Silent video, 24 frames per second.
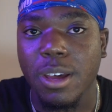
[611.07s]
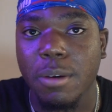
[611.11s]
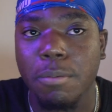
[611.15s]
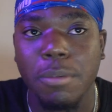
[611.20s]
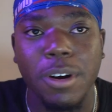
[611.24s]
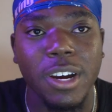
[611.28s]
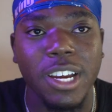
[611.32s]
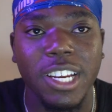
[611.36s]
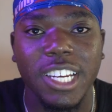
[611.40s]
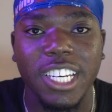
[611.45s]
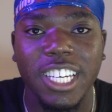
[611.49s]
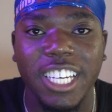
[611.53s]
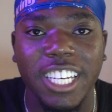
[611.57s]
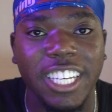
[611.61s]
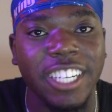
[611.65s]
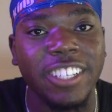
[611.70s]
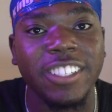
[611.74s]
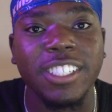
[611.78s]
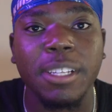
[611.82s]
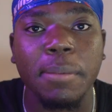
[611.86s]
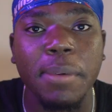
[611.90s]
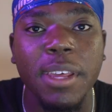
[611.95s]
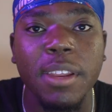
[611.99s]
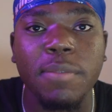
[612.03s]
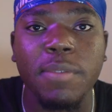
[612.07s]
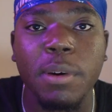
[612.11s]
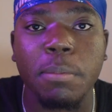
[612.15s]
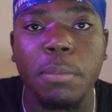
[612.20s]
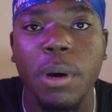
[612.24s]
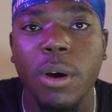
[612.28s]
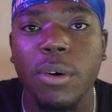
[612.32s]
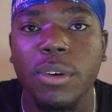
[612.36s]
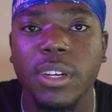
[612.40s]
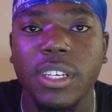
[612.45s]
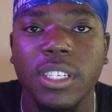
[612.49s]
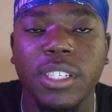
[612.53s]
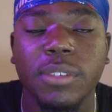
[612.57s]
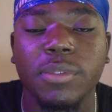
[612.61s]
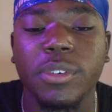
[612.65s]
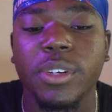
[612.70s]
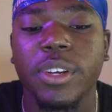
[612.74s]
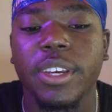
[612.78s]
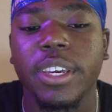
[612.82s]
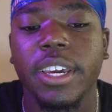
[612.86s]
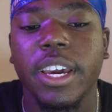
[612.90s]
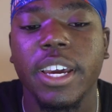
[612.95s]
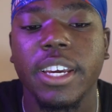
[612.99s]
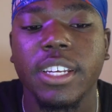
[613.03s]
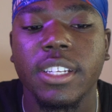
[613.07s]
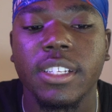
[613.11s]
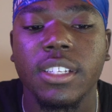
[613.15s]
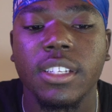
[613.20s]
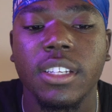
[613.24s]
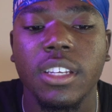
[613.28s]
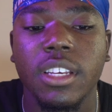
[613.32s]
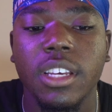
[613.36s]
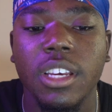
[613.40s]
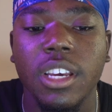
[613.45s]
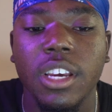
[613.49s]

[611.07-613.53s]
But here's a bit of a bonus for you guys.